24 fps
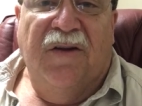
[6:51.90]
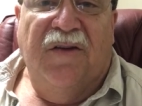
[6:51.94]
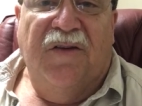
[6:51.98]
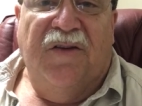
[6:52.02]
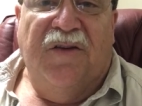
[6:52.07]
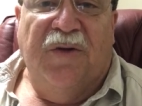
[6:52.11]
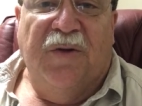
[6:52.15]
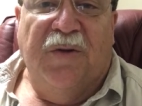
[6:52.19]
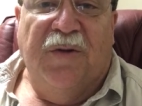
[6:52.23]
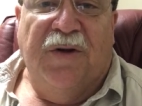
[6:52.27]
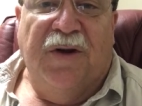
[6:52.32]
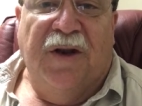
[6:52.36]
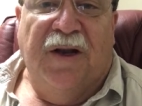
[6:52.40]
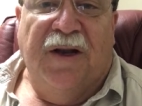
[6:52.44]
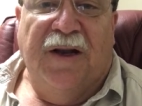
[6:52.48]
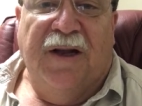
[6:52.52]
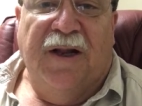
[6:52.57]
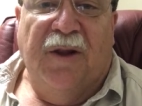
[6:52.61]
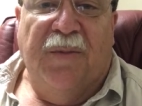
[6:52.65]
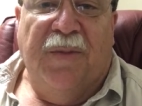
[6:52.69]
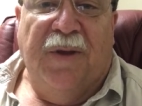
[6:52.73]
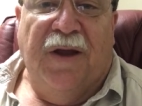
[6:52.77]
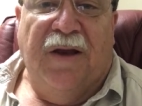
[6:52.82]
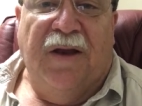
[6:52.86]
to it a
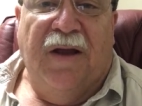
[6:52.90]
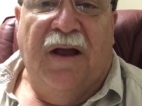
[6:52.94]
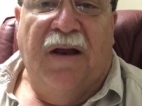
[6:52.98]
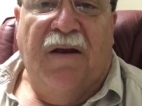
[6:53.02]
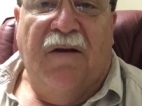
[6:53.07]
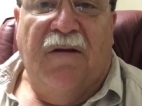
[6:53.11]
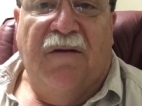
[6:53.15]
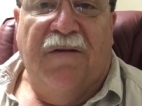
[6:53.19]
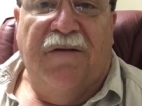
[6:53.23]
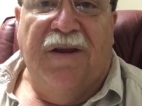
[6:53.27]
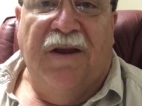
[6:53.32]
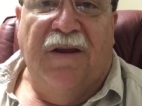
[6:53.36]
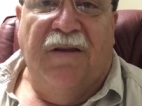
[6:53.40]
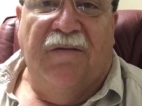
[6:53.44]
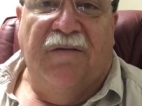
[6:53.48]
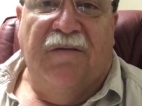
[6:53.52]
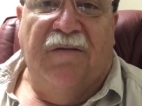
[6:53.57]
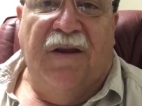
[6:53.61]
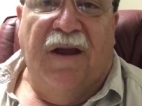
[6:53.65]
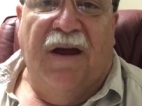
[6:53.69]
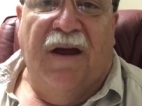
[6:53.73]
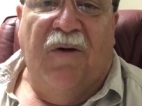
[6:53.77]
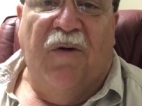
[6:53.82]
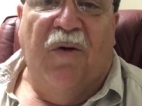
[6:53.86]
little bit, and I
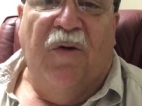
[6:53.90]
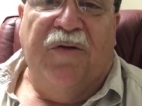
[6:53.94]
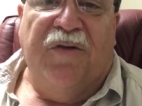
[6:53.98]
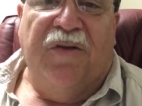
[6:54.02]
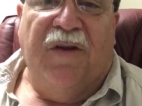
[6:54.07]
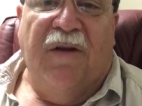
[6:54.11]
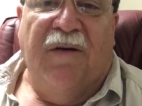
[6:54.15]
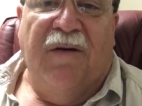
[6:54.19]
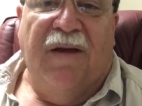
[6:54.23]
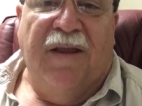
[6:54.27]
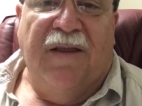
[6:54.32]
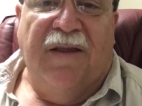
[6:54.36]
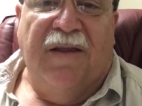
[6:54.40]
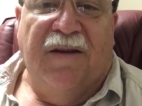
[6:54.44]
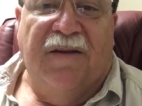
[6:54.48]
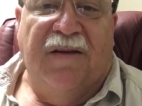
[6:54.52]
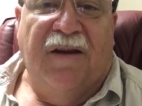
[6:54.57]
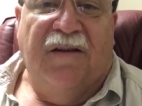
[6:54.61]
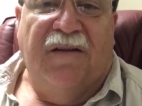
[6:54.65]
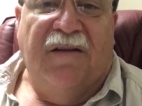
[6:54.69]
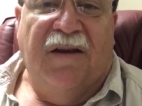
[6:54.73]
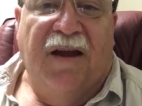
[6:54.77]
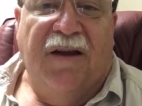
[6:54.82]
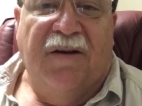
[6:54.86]
think they're also at the
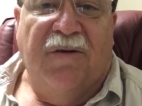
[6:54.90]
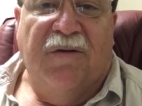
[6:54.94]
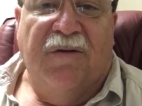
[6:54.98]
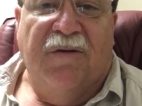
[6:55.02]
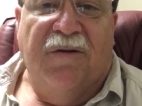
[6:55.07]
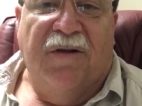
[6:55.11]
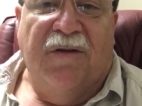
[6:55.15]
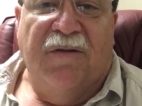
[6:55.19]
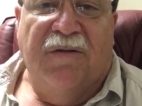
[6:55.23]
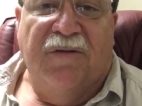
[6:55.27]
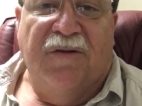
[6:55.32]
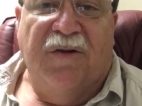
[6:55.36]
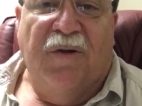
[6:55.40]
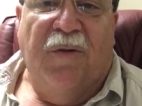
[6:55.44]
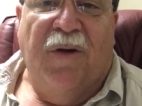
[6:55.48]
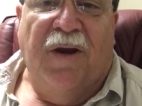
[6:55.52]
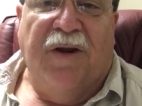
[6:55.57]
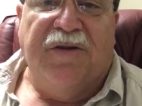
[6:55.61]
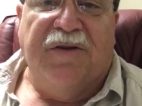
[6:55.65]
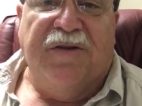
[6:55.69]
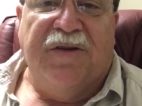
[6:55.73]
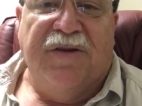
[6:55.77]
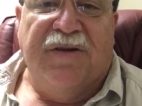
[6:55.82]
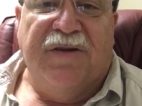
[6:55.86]
dictate or the
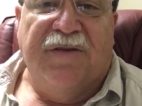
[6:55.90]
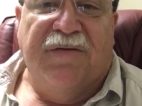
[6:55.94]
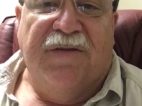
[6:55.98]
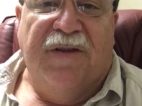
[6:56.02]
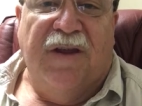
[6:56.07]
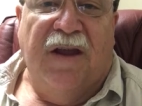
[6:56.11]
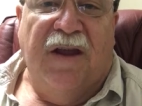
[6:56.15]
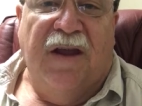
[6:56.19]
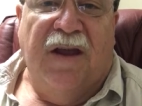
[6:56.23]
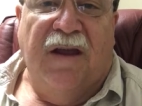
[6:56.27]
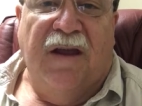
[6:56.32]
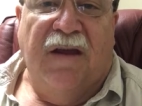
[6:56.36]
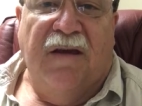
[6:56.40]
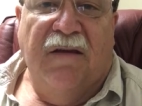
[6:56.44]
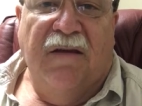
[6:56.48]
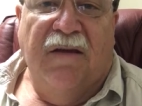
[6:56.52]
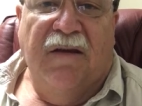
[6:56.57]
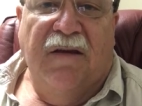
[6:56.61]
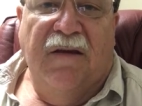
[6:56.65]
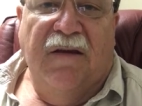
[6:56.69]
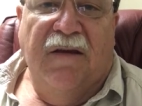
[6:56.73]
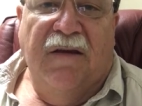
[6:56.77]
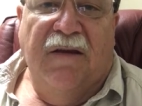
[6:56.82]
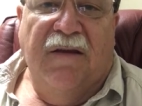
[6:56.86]
directions of their
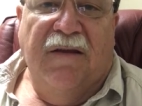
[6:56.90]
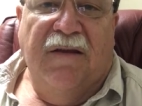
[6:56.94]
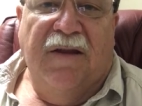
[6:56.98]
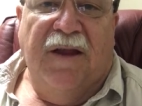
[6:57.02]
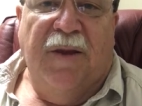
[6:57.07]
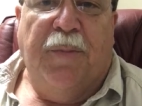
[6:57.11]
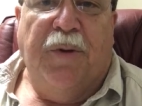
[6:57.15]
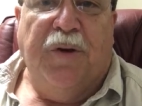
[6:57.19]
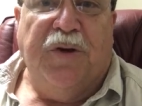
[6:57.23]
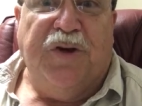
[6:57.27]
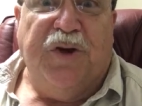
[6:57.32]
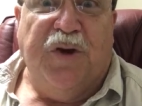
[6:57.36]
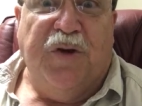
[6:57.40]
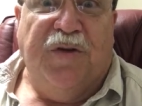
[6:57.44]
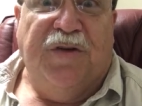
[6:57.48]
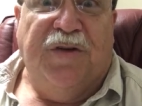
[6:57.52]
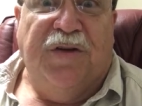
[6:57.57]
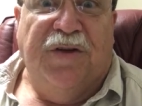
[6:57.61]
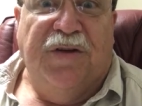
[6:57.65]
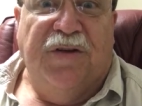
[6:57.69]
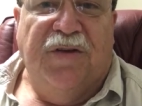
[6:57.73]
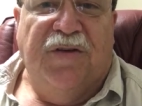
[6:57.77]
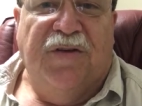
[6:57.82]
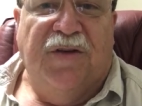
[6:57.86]

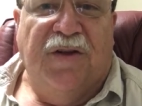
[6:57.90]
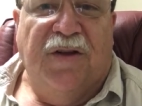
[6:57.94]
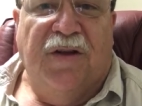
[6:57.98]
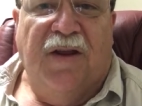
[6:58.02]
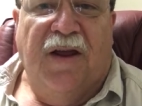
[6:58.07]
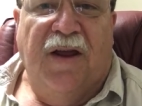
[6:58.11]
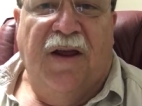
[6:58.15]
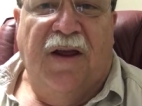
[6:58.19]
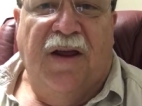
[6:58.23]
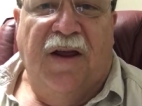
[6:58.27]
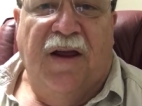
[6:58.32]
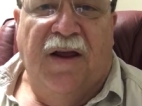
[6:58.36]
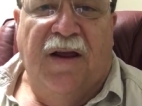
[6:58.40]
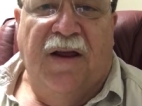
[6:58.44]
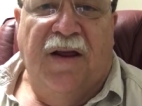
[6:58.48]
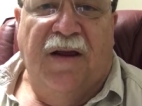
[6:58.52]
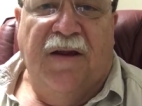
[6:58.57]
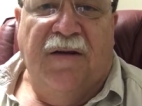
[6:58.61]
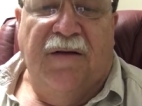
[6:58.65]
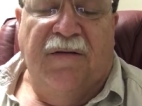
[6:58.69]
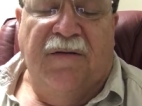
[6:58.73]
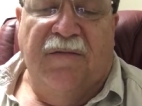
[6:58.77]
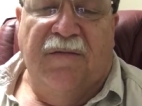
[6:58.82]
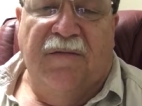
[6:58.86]
producers
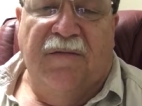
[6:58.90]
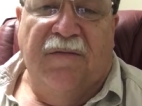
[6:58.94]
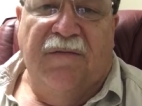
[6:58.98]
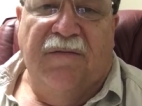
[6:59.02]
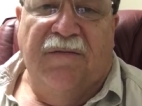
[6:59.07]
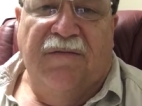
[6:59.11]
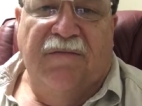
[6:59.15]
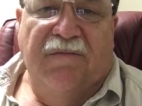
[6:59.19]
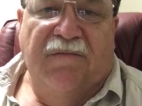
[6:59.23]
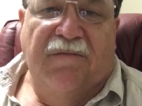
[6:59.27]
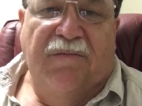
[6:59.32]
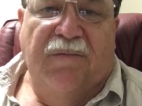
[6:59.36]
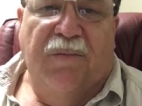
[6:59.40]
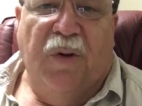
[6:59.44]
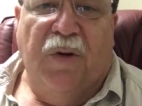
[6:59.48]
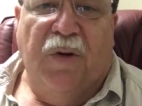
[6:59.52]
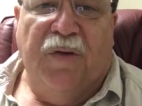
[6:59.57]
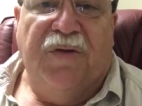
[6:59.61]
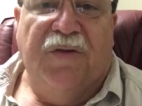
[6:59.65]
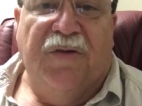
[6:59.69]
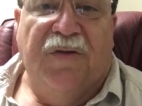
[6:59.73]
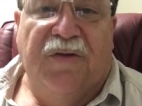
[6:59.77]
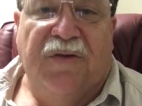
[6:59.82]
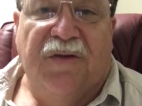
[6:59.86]
and
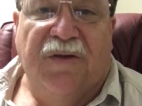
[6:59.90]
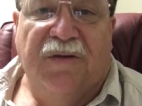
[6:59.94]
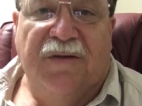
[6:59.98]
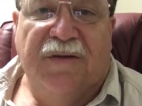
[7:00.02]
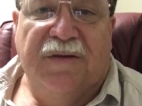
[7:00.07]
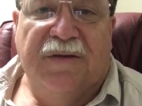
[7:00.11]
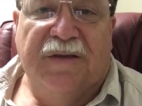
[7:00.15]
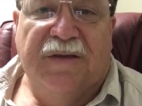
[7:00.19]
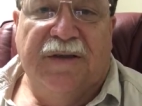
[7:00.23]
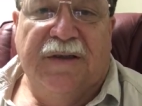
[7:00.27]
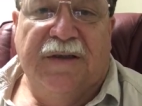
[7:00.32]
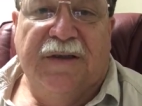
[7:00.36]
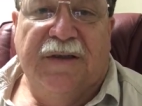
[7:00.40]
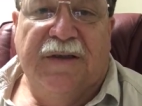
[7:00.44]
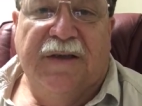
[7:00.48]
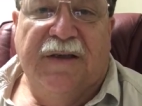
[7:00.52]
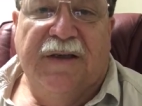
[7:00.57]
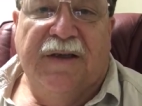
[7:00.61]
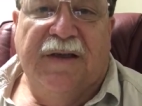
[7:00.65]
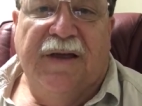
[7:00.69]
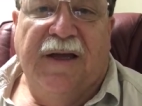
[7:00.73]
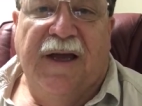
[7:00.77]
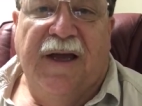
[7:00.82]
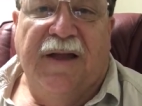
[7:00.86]
bosses
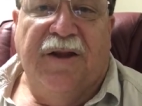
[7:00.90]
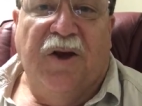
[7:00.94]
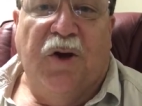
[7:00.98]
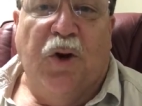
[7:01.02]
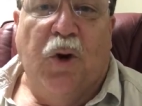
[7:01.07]
at the